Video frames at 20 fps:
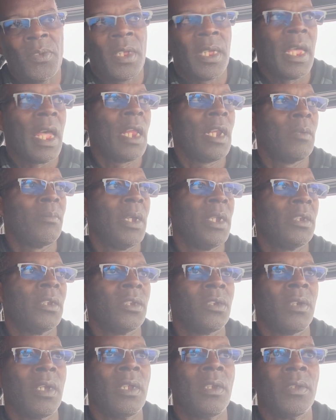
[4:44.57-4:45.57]
to calibrate the
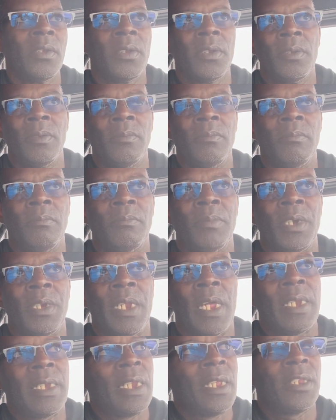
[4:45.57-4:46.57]
trailers, but
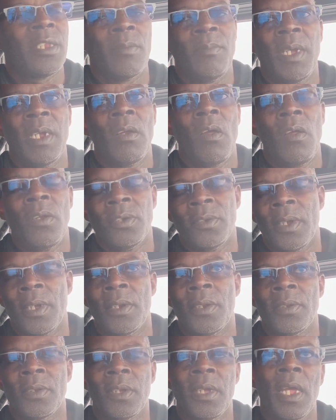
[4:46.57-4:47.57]
that doesn't mean all
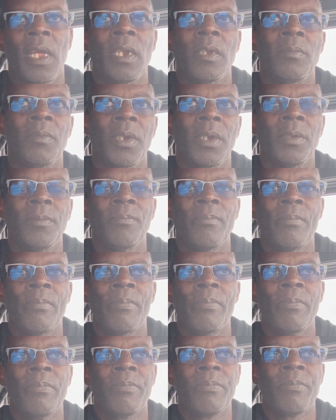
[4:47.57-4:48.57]
trailers are calibrated.
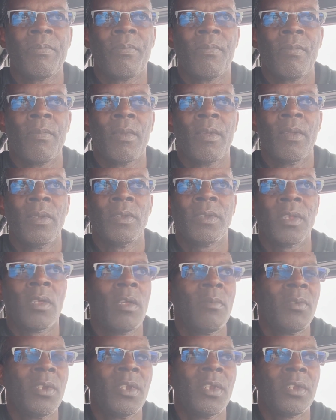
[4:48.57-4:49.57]
So
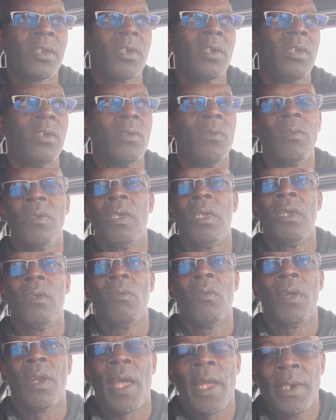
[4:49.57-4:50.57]
I'm going to show you
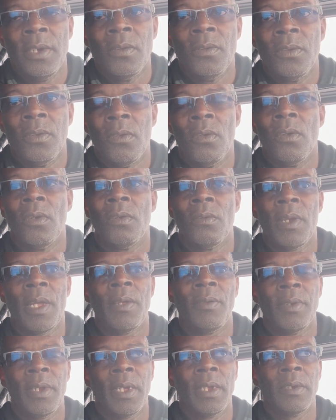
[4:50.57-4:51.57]
what I do to go
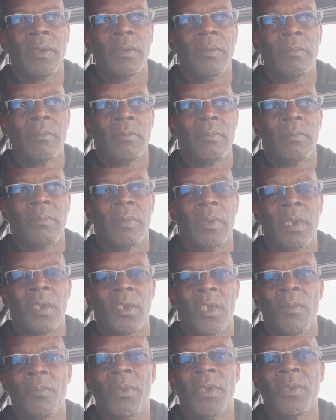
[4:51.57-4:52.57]
around that in
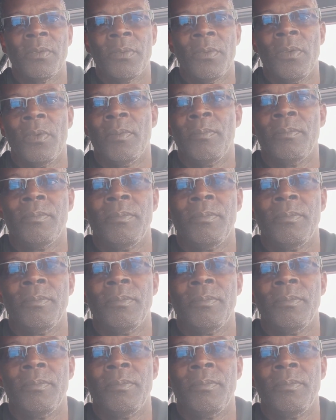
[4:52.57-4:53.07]
simplest form